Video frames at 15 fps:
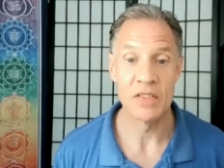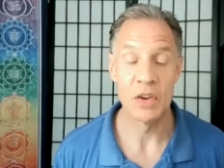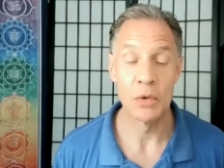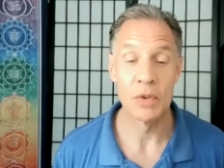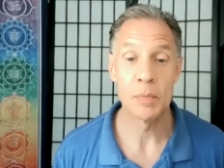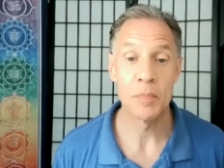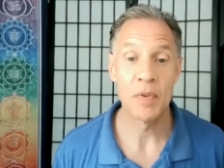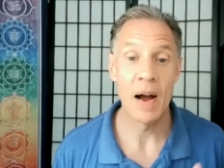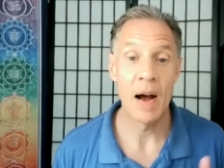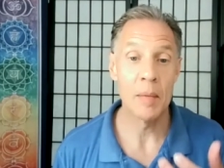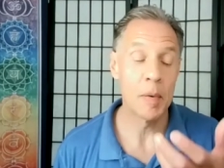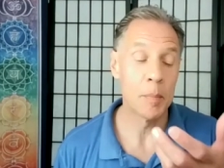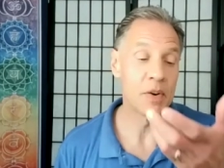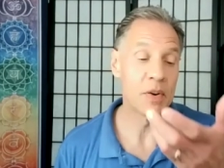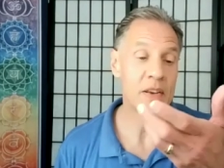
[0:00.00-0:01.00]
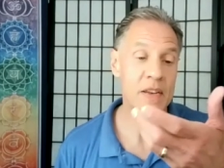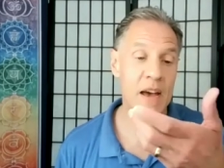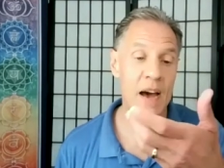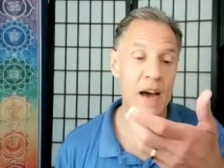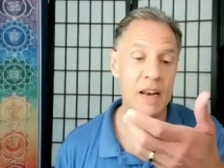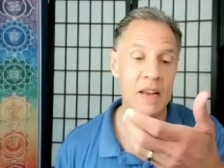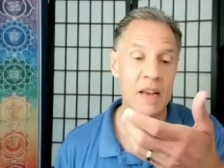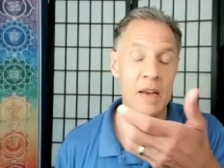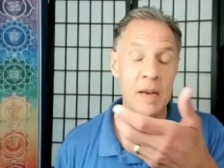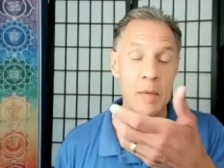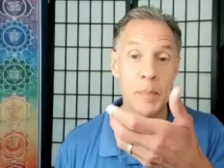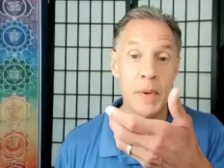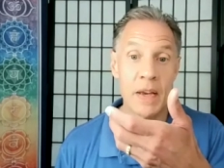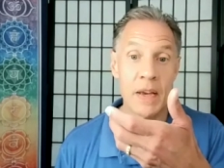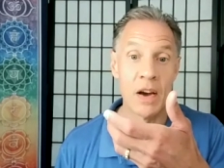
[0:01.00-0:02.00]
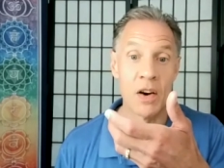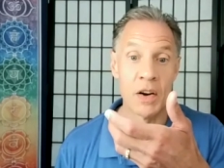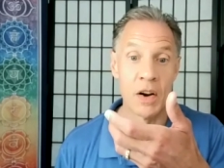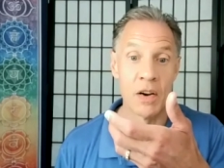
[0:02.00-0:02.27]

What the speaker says: So it's probably not being on